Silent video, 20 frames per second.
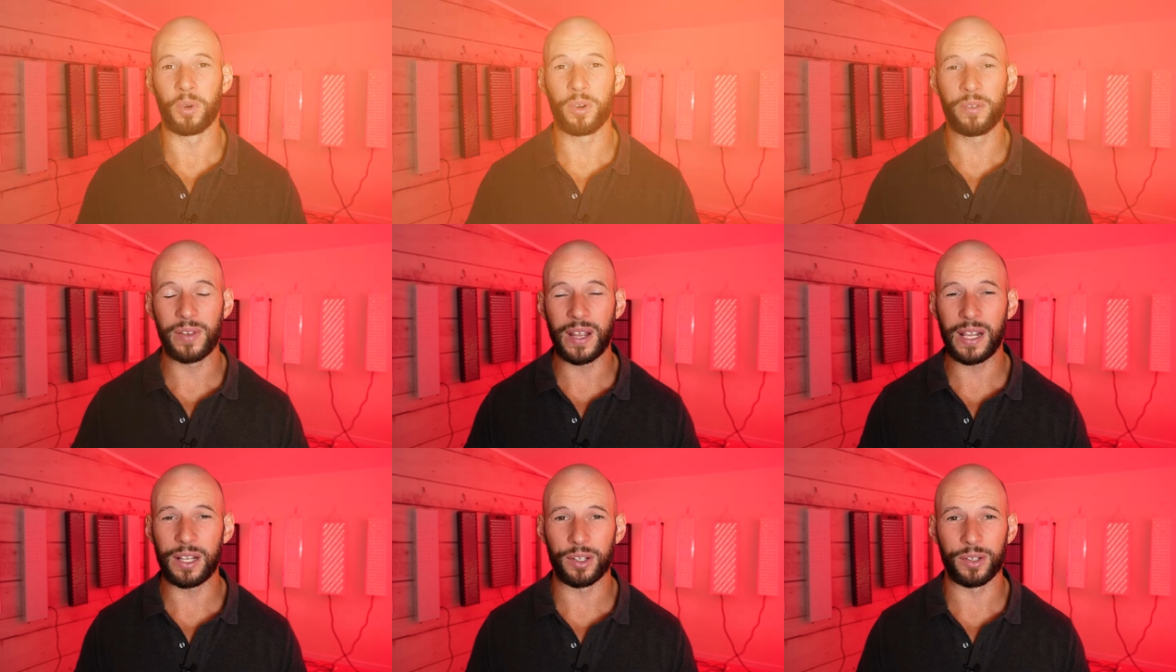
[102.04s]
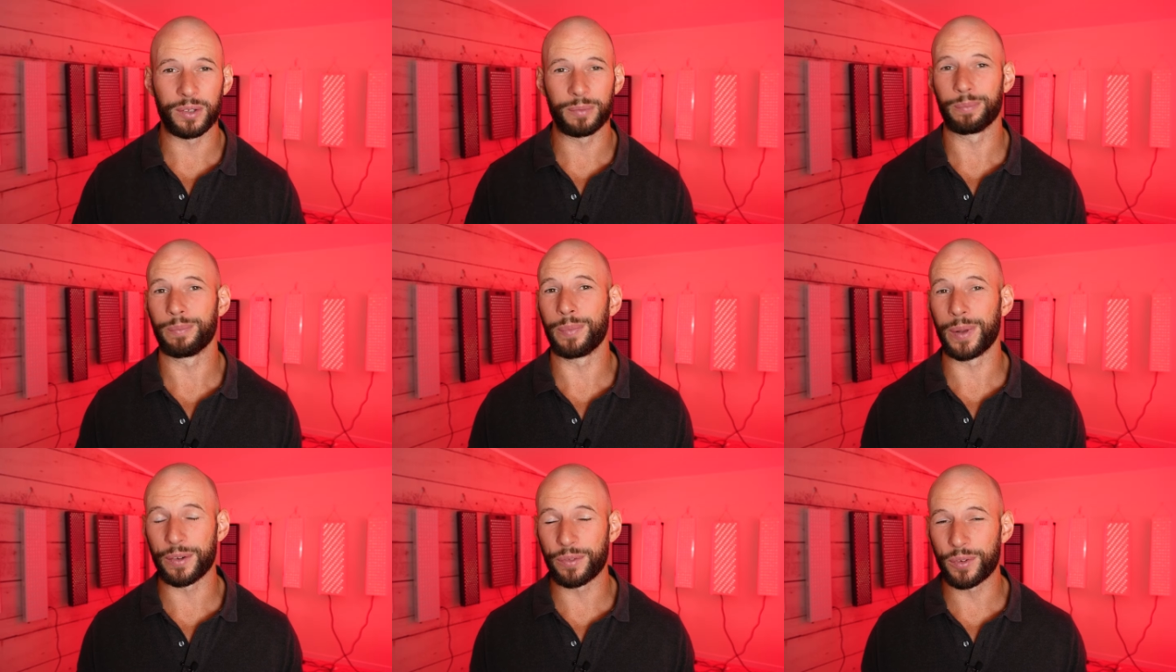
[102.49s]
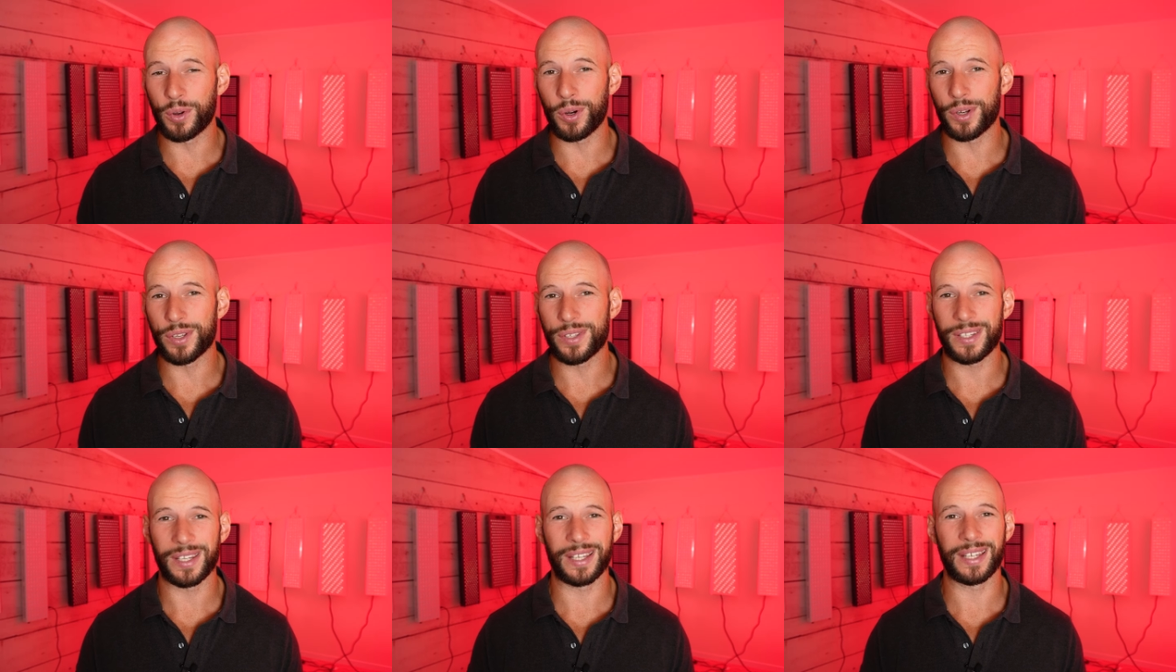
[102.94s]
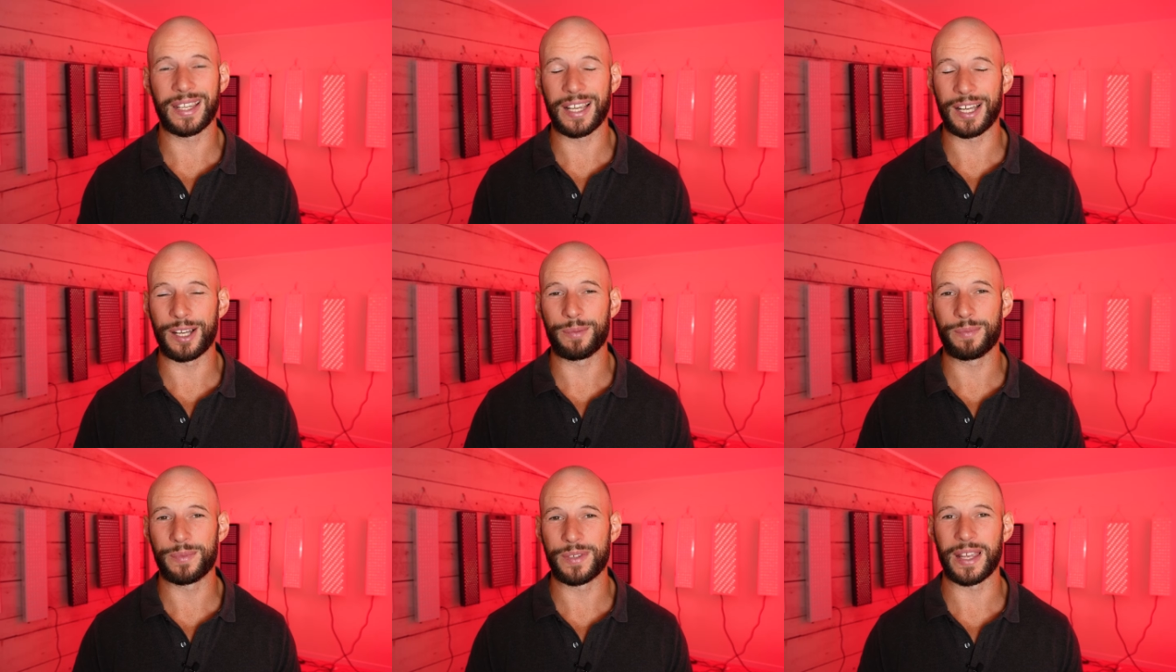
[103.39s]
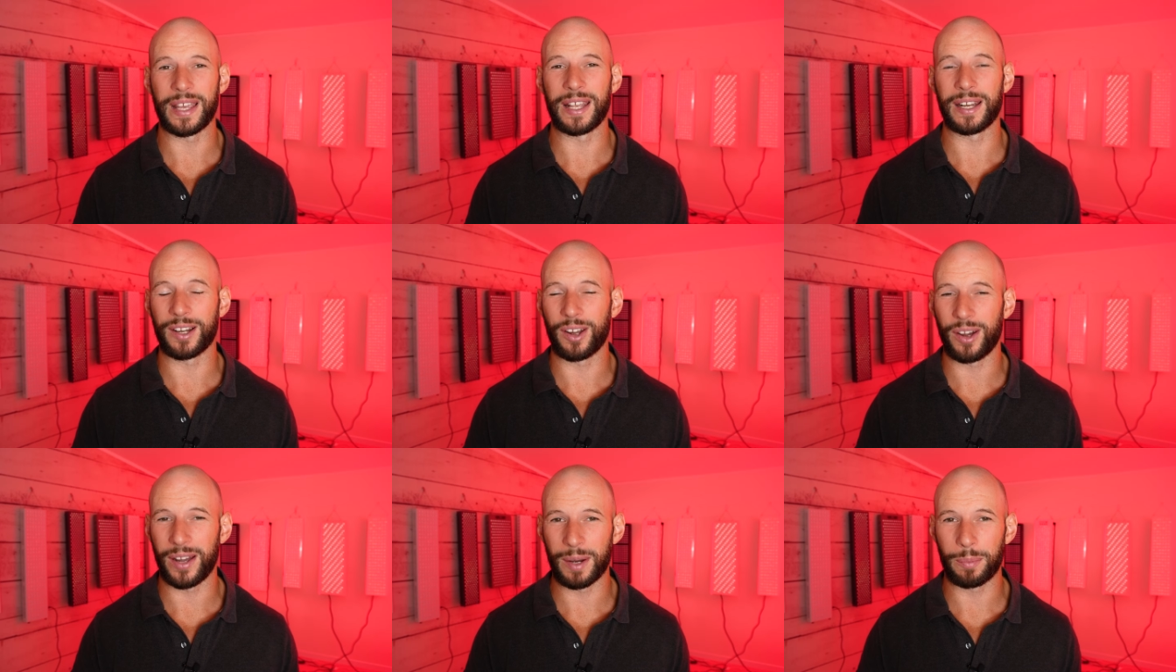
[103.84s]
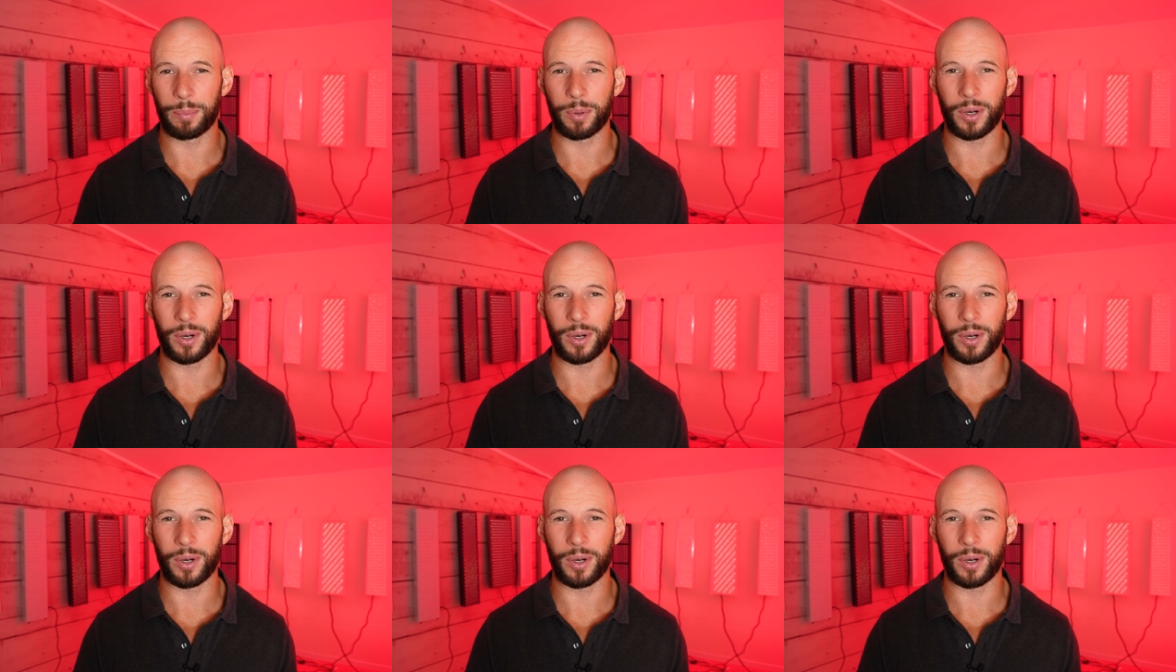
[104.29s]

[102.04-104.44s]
more value. But of course, it comes at a higher